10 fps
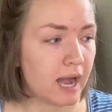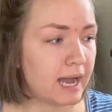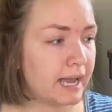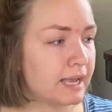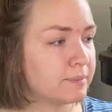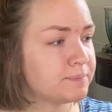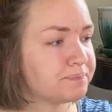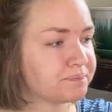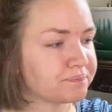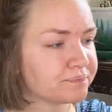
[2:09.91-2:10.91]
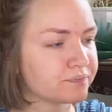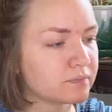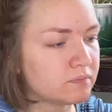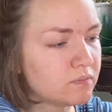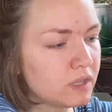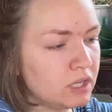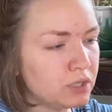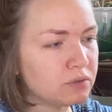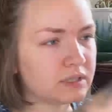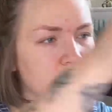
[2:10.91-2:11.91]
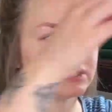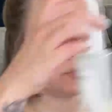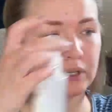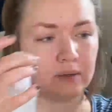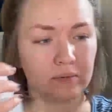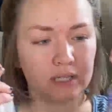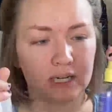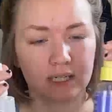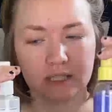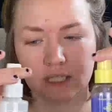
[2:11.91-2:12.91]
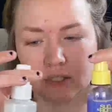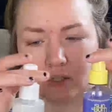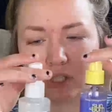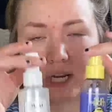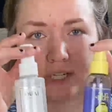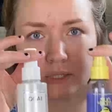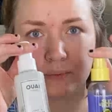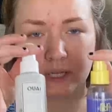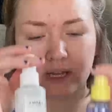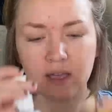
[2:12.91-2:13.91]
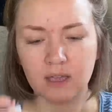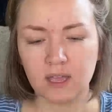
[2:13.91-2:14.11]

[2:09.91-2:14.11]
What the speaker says: I use these two heat protectants interchangeably.